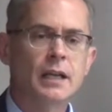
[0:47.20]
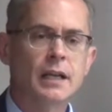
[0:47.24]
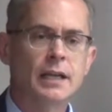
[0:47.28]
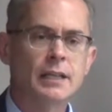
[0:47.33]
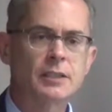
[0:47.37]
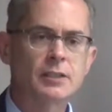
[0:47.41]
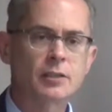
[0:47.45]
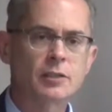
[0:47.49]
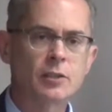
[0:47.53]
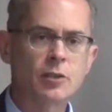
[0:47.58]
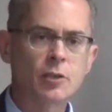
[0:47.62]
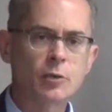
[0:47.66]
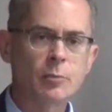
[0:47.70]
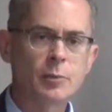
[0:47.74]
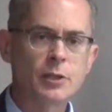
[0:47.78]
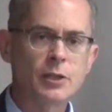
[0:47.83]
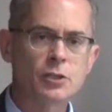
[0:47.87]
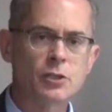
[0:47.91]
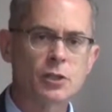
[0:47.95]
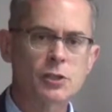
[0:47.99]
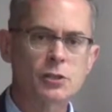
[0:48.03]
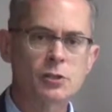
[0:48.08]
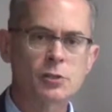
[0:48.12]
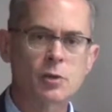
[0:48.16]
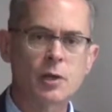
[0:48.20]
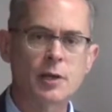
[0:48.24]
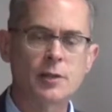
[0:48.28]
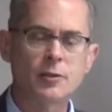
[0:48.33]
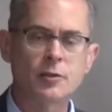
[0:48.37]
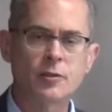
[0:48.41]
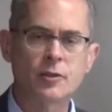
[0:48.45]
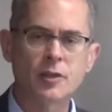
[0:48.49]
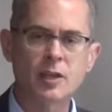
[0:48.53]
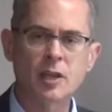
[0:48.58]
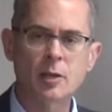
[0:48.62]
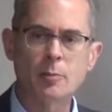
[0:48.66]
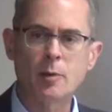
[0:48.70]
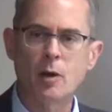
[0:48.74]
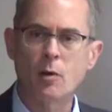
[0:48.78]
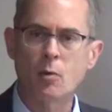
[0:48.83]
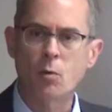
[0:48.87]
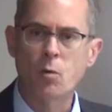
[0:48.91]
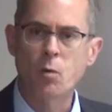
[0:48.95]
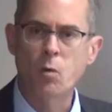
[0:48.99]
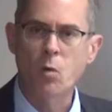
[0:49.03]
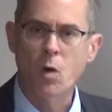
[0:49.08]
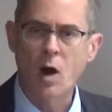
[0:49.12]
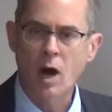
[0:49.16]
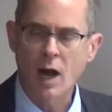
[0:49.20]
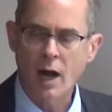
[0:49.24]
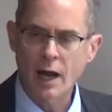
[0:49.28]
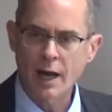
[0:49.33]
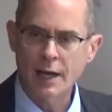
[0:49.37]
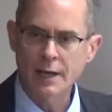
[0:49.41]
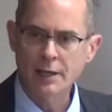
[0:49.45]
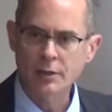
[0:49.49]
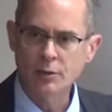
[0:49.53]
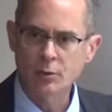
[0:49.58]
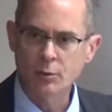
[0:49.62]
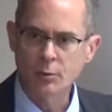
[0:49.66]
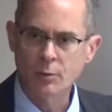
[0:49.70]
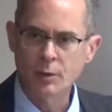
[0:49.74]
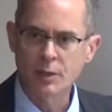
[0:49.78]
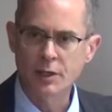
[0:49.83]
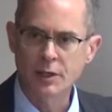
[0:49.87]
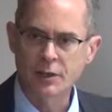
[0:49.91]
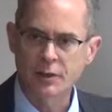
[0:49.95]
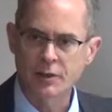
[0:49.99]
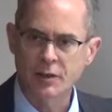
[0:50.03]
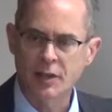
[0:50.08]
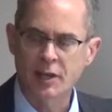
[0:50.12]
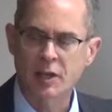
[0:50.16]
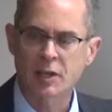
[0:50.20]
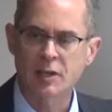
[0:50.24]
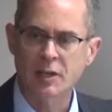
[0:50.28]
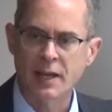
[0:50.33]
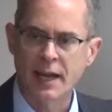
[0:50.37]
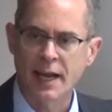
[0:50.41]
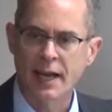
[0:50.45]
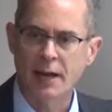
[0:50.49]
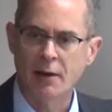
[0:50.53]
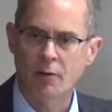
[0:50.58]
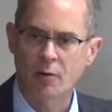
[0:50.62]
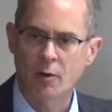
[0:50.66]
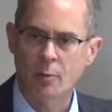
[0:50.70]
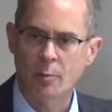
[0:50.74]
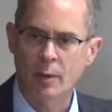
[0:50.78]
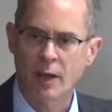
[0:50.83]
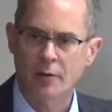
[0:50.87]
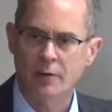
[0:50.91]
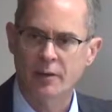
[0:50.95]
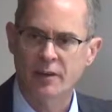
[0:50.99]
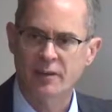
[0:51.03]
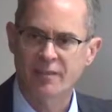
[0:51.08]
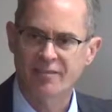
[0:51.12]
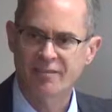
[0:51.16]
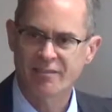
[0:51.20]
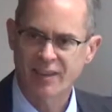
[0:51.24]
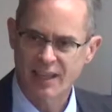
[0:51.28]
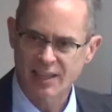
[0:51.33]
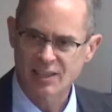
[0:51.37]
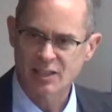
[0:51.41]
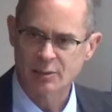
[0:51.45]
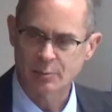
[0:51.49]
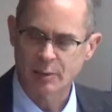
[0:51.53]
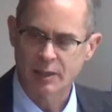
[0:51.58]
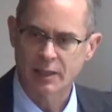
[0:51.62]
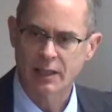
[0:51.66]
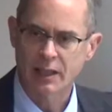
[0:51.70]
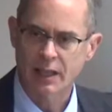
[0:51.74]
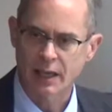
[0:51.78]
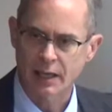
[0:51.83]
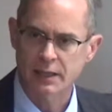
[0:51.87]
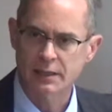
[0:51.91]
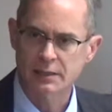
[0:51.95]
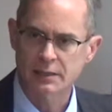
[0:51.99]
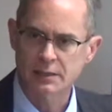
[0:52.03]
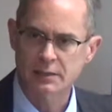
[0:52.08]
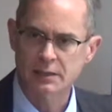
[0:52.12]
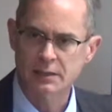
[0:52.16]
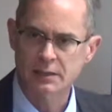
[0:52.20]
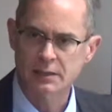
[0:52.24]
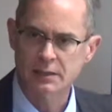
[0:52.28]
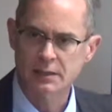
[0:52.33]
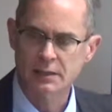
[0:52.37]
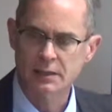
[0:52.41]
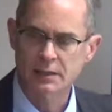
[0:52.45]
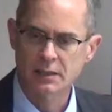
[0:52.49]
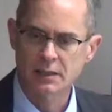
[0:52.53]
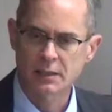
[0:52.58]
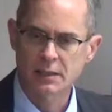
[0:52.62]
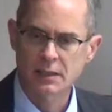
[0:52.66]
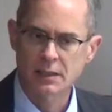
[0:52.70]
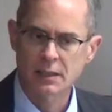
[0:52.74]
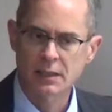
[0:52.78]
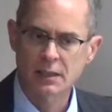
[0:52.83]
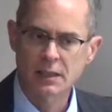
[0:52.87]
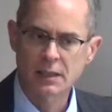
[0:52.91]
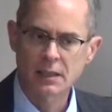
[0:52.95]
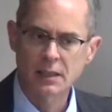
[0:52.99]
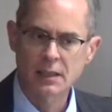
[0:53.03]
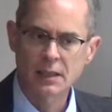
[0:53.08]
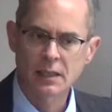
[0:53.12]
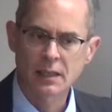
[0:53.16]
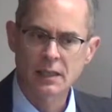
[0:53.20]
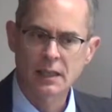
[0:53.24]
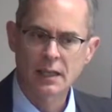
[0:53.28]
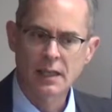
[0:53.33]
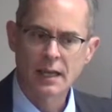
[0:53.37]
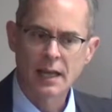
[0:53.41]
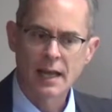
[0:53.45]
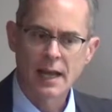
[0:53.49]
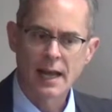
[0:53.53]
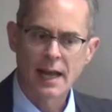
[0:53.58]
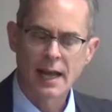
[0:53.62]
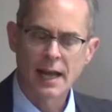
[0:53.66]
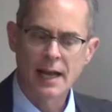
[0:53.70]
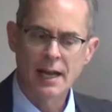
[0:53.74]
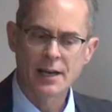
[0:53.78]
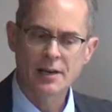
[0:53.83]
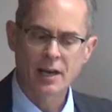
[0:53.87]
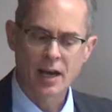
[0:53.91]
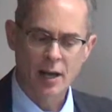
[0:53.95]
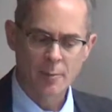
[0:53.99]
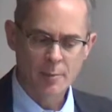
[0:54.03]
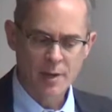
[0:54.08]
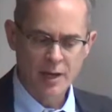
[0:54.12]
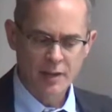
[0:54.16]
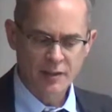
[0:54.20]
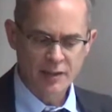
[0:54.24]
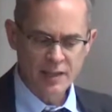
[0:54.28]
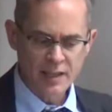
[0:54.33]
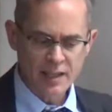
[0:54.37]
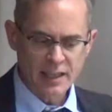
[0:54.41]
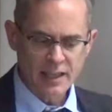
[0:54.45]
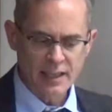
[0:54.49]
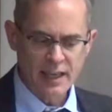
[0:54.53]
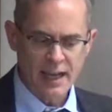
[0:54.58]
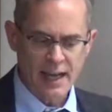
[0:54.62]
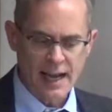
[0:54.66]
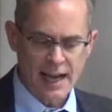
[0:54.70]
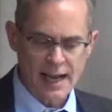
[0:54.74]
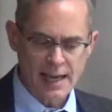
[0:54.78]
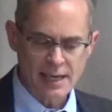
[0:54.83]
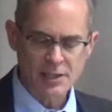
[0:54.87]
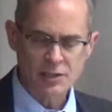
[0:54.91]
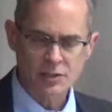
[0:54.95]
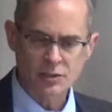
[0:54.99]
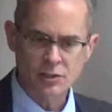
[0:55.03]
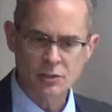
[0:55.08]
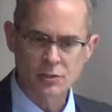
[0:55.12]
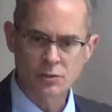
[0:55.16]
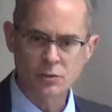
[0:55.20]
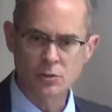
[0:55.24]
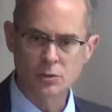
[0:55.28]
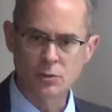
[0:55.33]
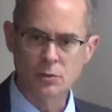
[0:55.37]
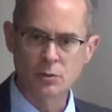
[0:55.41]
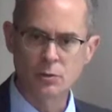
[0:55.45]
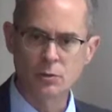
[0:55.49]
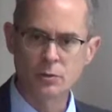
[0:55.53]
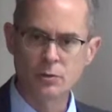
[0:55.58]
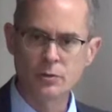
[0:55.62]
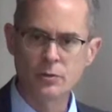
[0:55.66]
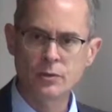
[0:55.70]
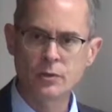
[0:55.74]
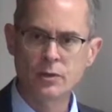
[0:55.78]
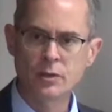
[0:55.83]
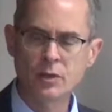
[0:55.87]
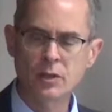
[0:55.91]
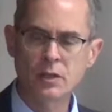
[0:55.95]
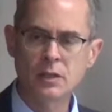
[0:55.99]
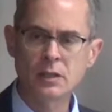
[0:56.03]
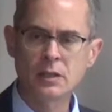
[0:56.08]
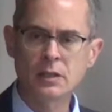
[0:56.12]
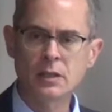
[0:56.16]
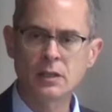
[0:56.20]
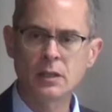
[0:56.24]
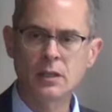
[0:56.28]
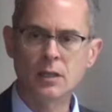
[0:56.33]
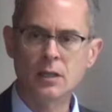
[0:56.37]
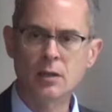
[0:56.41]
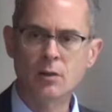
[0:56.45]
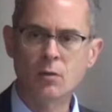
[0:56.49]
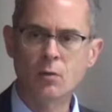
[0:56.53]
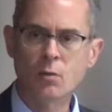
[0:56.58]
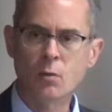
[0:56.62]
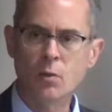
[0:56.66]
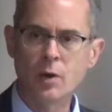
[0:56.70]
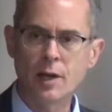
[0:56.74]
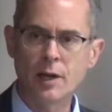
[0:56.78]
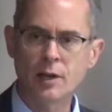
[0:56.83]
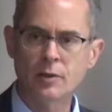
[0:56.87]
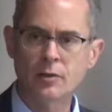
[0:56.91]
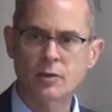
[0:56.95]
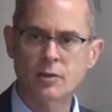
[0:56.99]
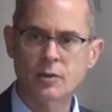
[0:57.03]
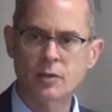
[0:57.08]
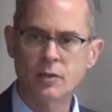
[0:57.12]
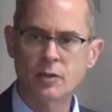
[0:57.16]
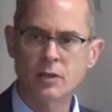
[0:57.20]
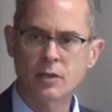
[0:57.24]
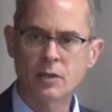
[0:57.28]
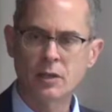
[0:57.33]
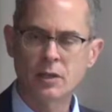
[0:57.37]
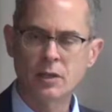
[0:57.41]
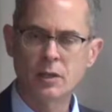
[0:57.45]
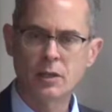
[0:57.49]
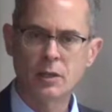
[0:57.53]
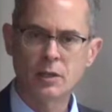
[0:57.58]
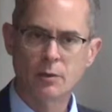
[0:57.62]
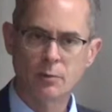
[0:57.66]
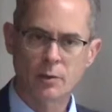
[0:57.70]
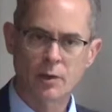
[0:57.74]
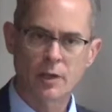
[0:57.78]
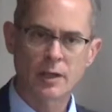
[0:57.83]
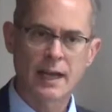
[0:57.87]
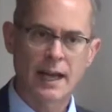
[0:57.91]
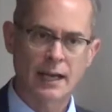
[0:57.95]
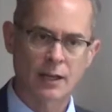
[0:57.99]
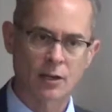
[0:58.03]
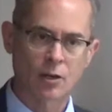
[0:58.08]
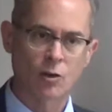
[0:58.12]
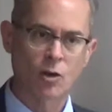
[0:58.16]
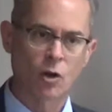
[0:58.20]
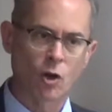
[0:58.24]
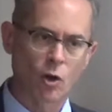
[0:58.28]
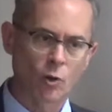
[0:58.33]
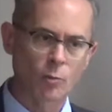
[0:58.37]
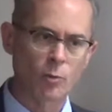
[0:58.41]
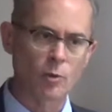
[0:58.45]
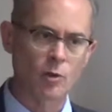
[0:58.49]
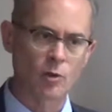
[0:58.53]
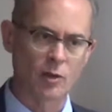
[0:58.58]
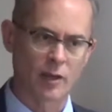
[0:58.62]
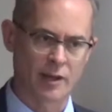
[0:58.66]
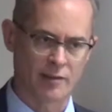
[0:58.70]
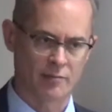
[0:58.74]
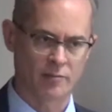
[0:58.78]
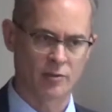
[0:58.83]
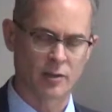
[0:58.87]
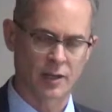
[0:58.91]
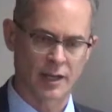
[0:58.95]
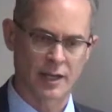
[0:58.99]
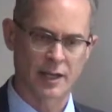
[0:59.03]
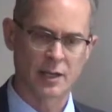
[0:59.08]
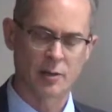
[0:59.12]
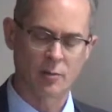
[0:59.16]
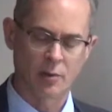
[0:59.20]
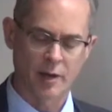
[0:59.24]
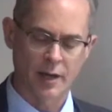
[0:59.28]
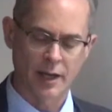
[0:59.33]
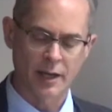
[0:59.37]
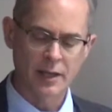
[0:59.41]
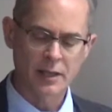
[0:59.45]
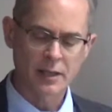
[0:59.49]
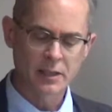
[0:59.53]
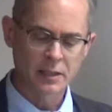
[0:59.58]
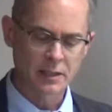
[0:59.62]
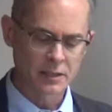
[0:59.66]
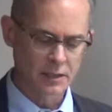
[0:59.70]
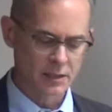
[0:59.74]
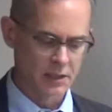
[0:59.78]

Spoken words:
It's a little bit just trying to think about why do we think now about an investment case. And I think it has to do with, really at global level anyway,